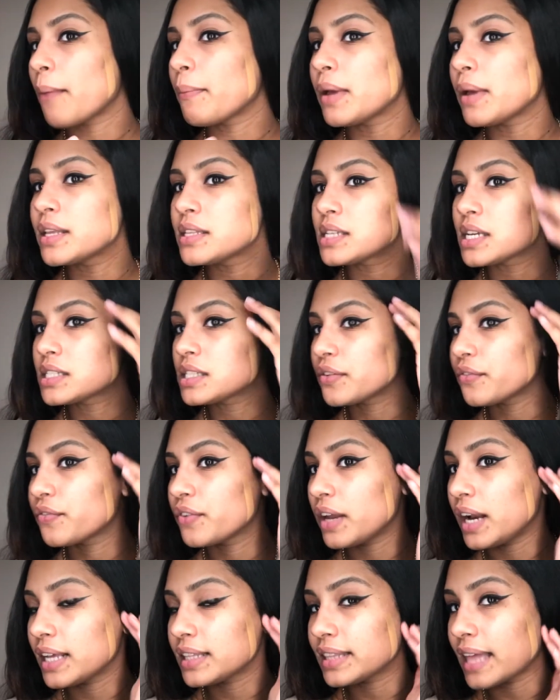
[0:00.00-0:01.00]
It doesn't
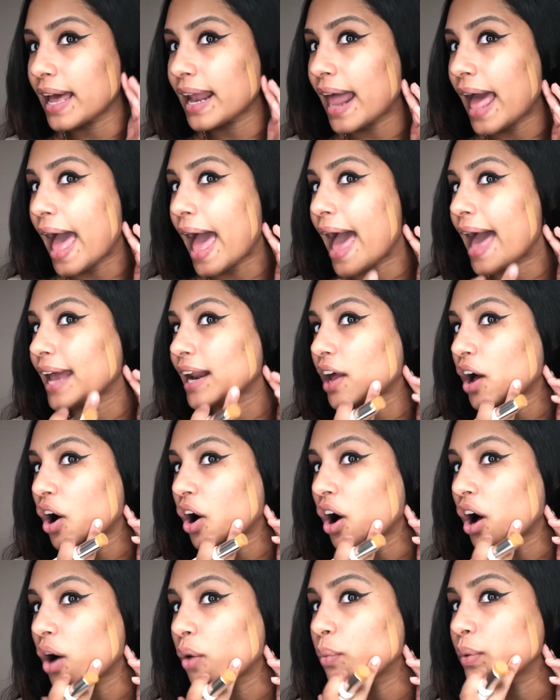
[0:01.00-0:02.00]
feel like that at
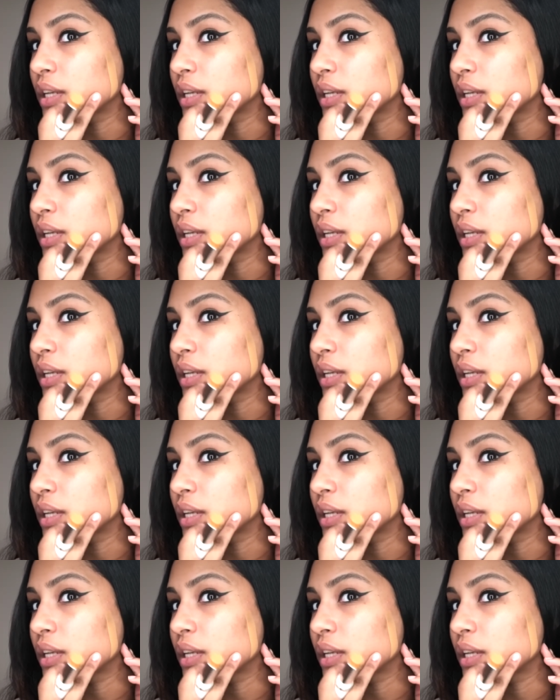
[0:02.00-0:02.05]
all,